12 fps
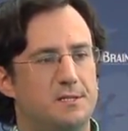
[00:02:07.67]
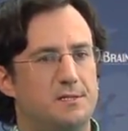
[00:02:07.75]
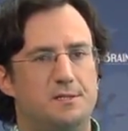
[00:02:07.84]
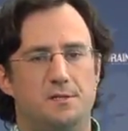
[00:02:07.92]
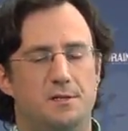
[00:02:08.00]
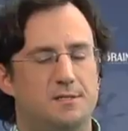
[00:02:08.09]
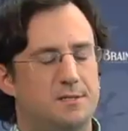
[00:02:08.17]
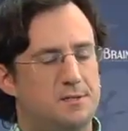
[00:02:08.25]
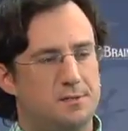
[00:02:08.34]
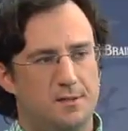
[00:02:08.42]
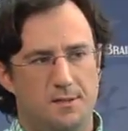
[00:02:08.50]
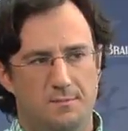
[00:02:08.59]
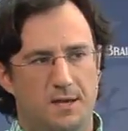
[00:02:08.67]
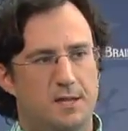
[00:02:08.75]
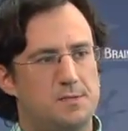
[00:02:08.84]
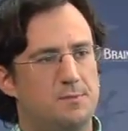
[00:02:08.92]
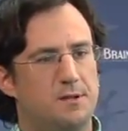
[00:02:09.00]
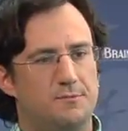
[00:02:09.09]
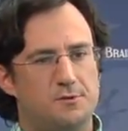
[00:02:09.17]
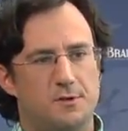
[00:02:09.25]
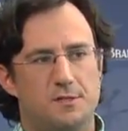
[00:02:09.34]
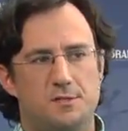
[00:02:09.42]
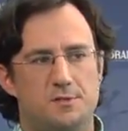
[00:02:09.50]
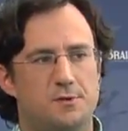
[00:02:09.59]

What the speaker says: is essentially the management of trucks,